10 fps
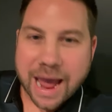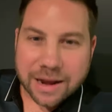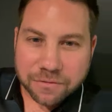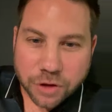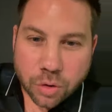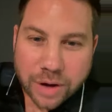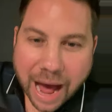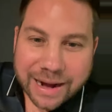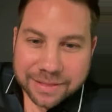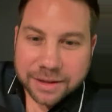And if you
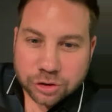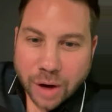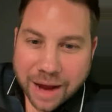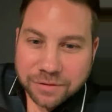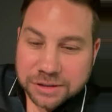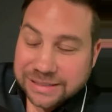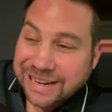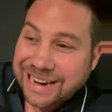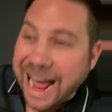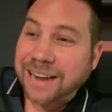got in the driver's
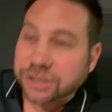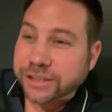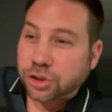seat and actually